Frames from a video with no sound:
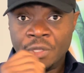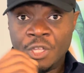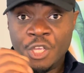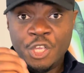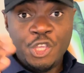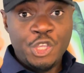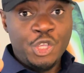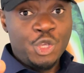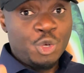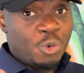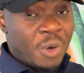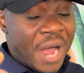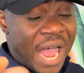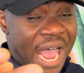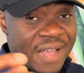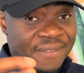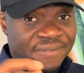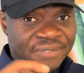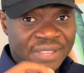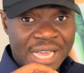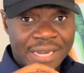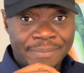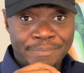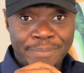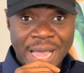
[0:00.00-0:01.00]
You
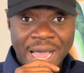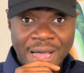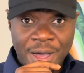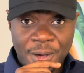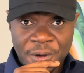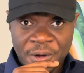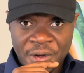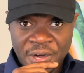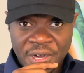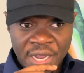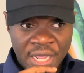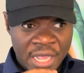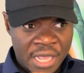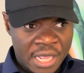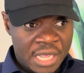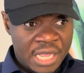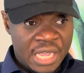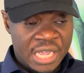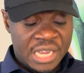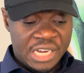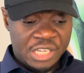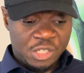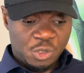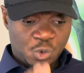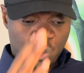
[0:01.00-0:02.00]
have that power.
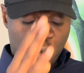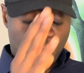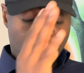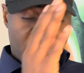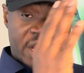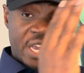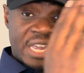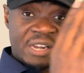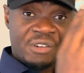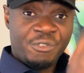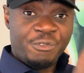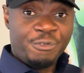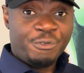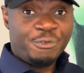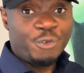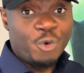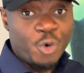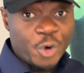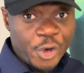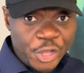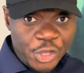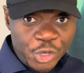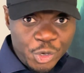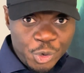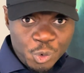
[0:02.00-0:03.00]
It is working
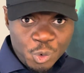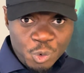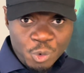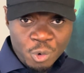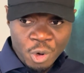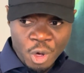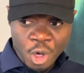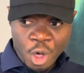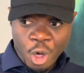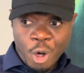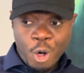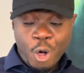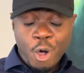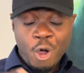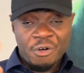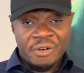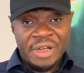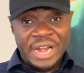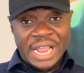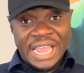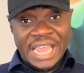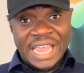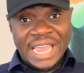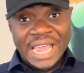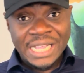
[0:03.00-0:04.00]
for you or
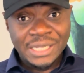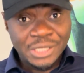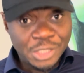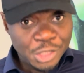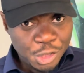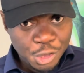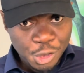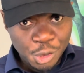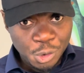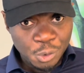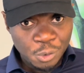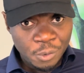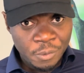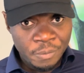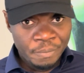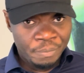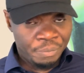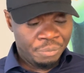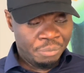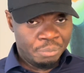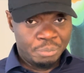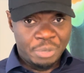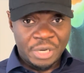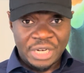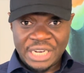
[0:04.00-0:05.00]
against you,
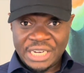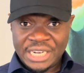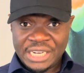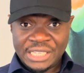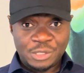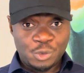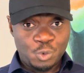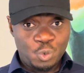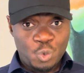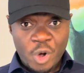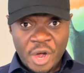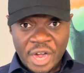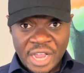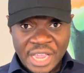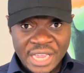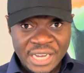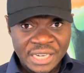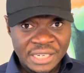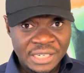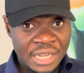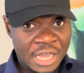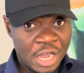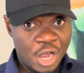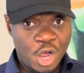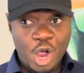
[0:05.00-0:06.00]
but it is
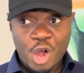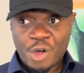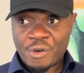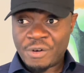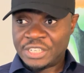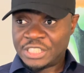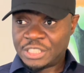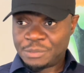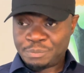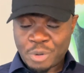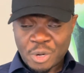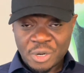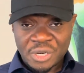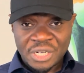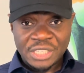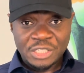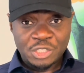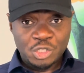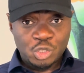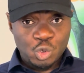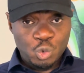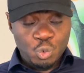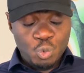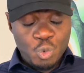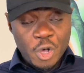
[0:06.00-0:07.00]
working
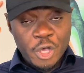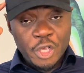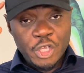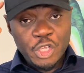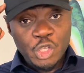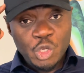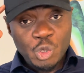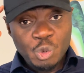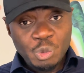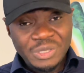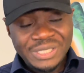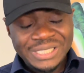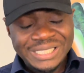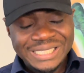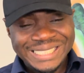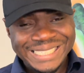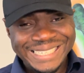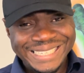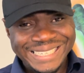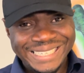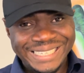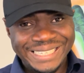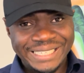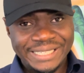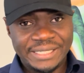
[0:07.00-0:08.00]
correspondence to what you
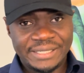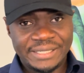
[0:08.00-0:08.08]
see.